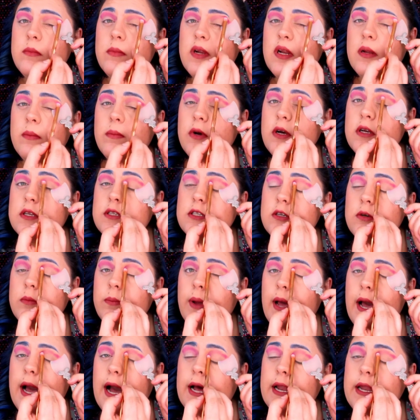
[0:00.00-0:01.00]
but I'm also
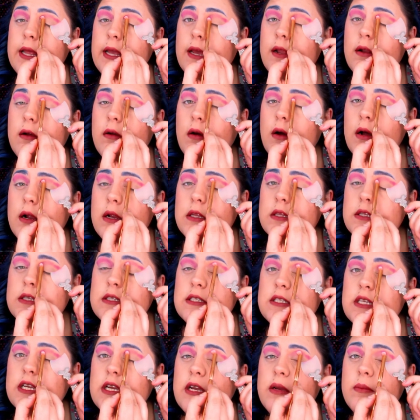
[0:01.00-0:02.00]
patting it on at the
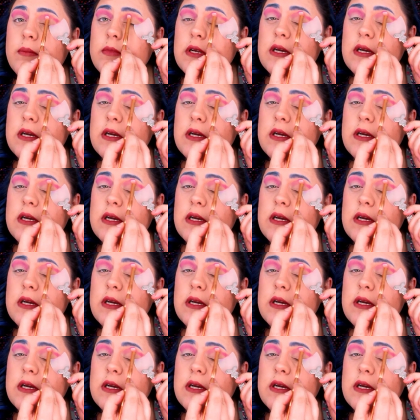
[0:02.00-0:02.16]
same